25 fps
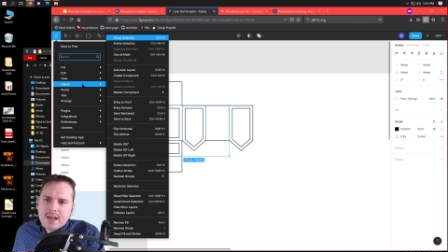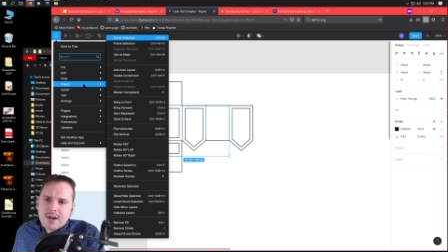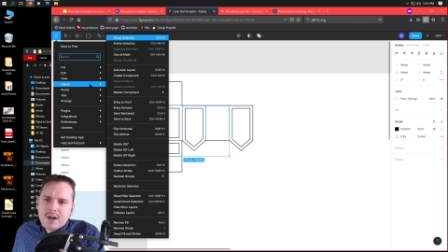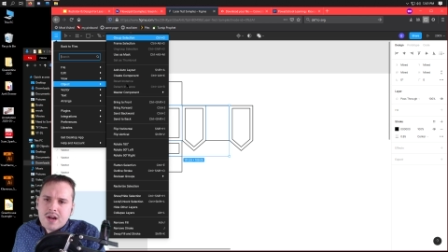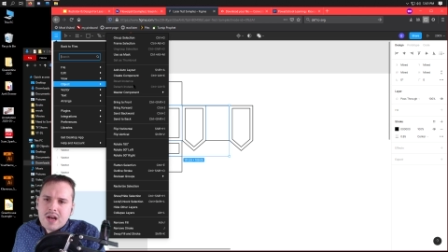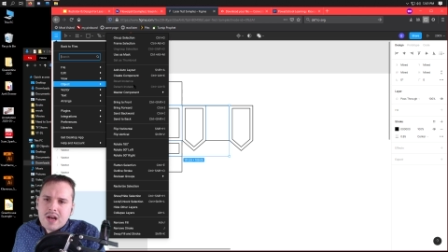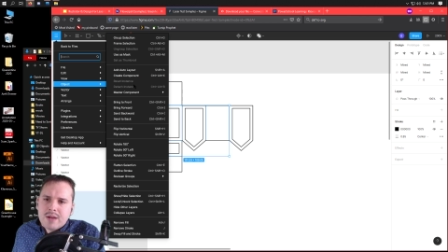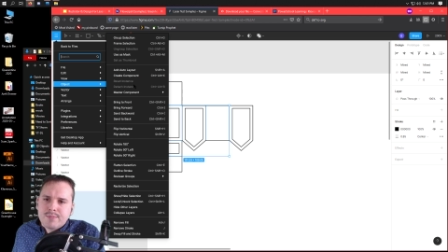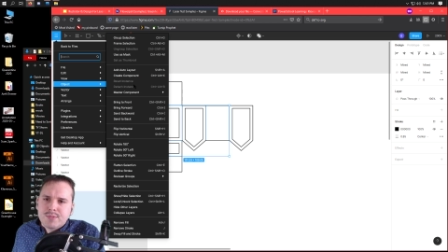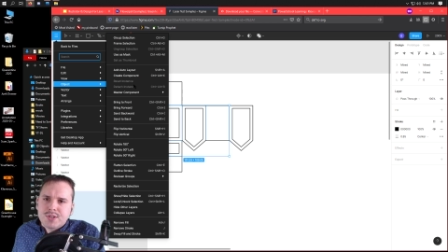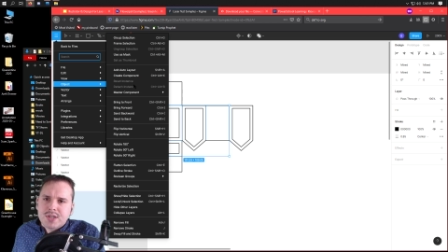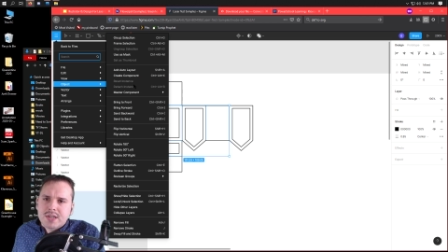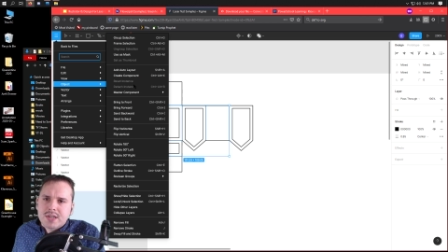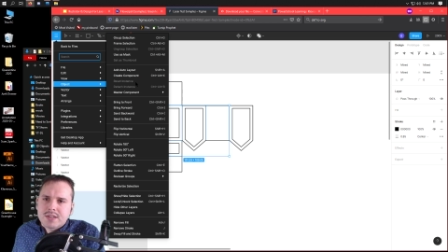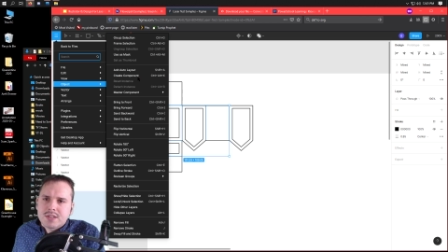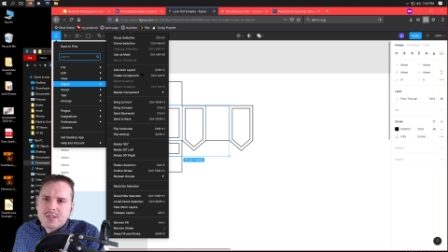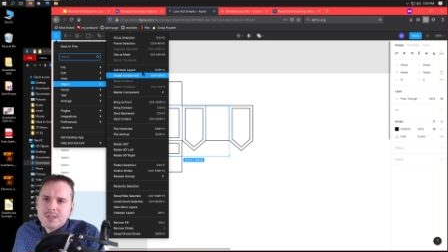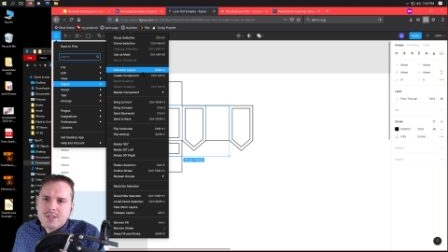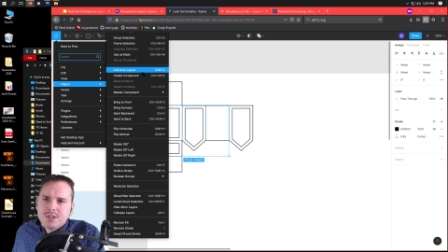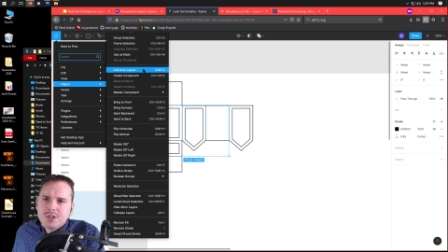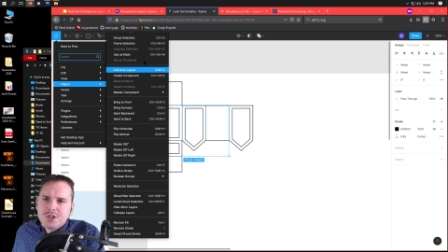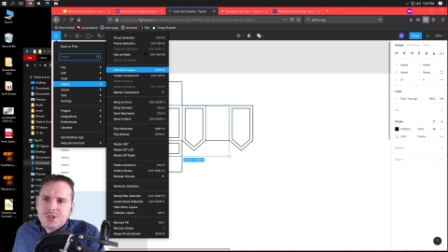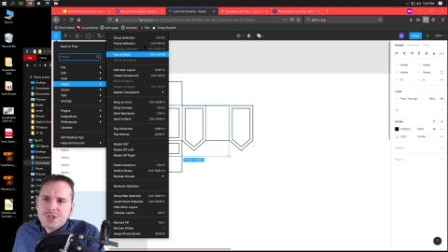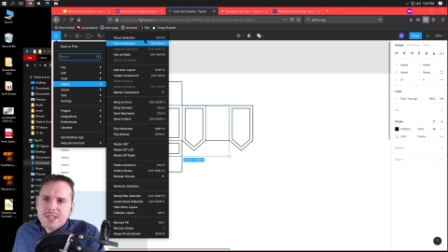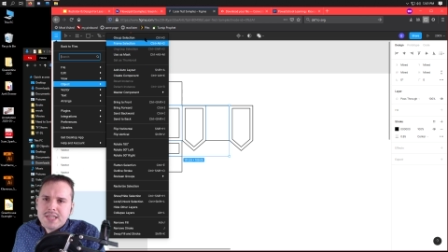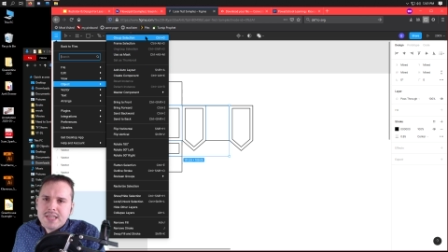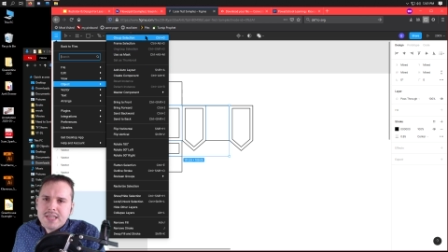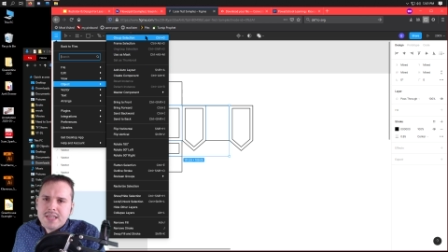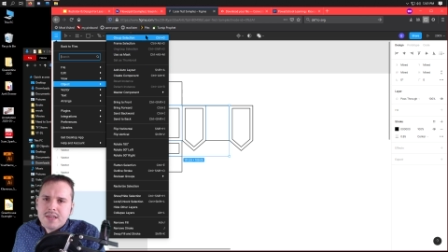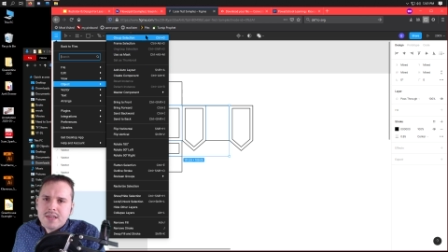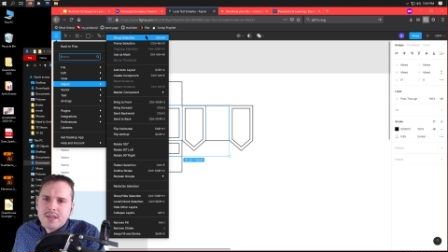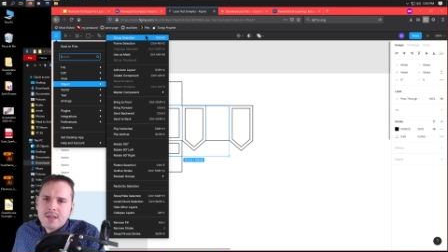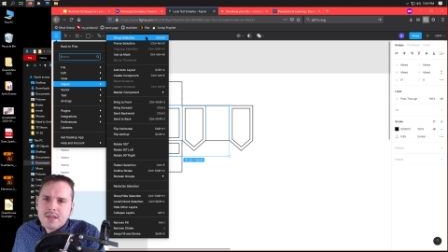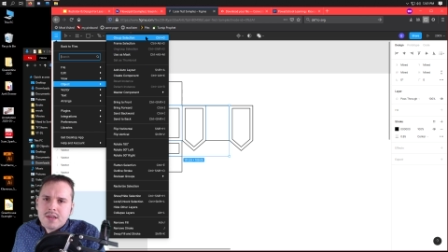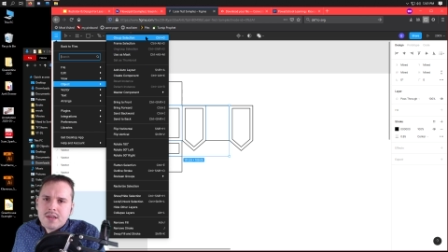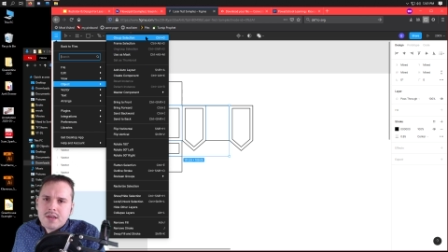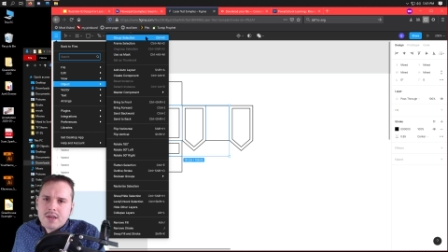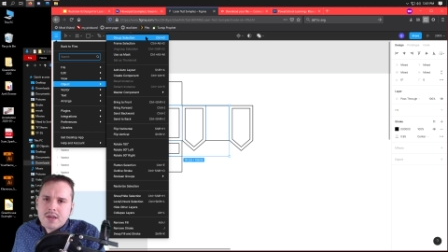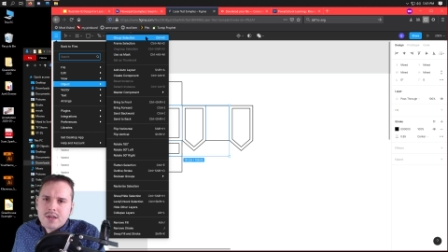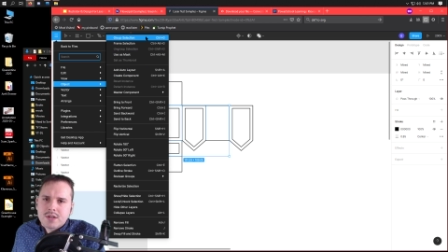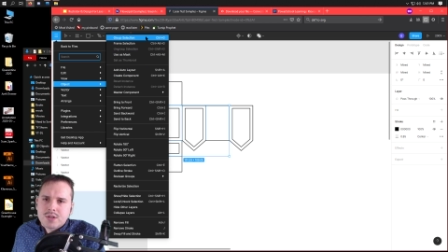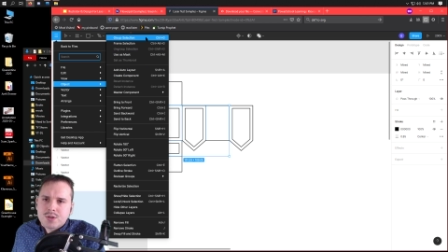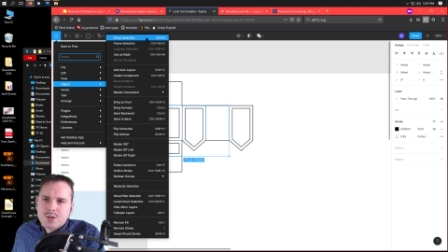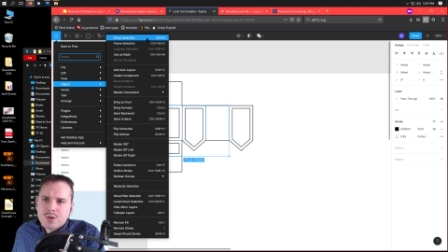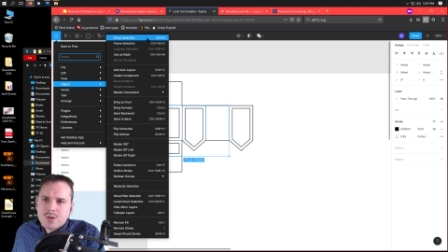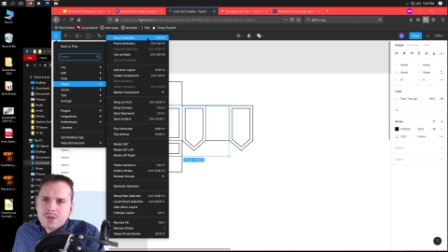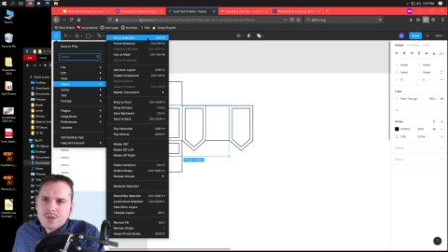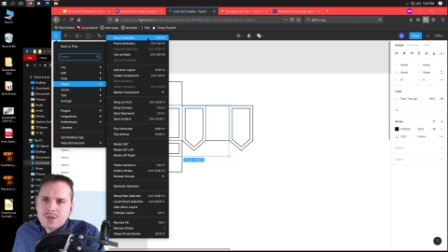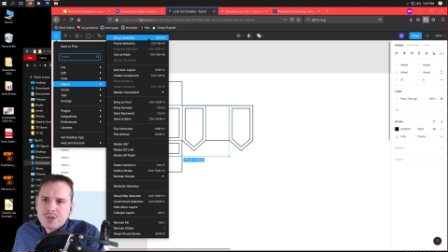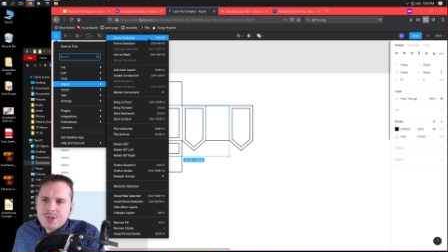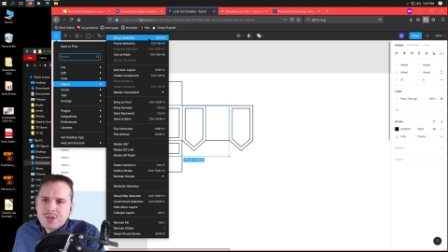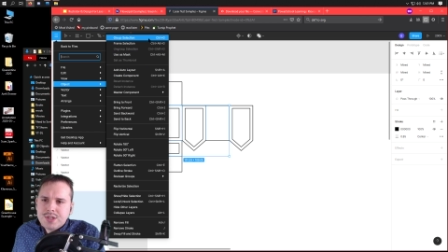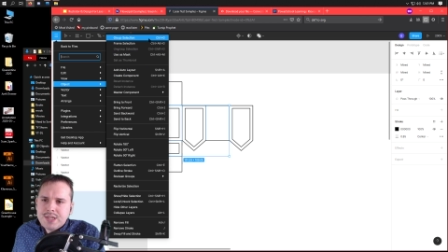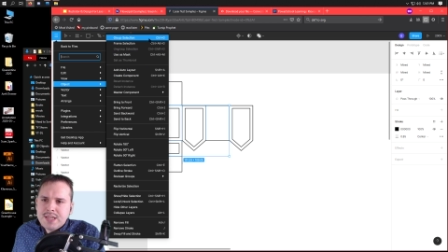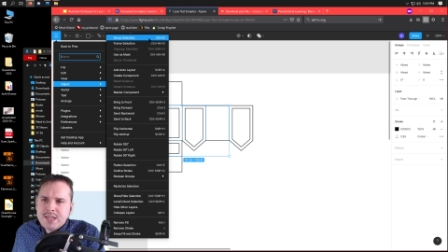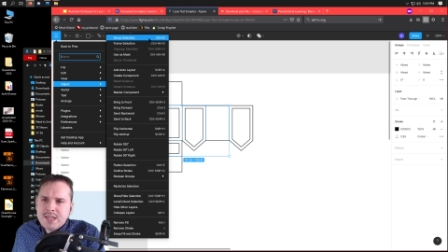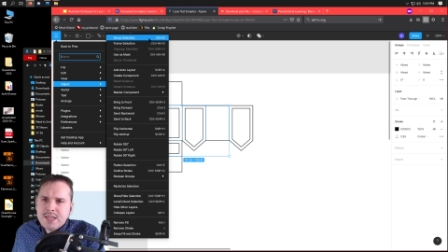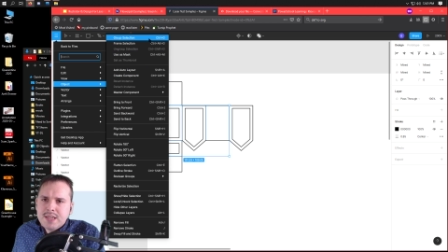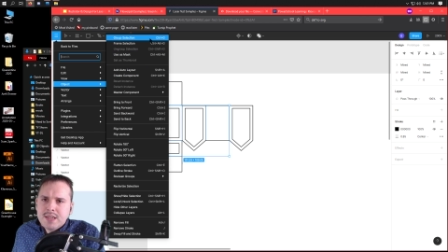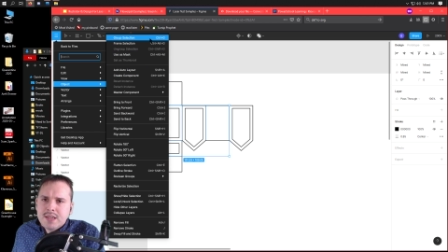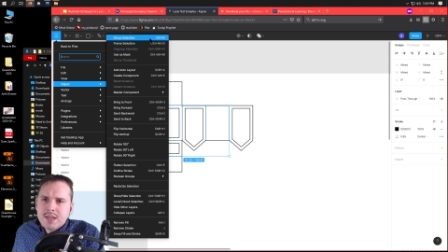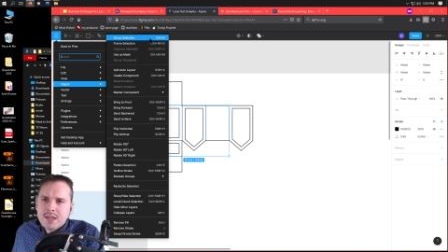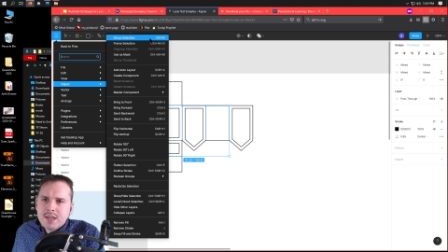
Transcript: or Object G, Control G,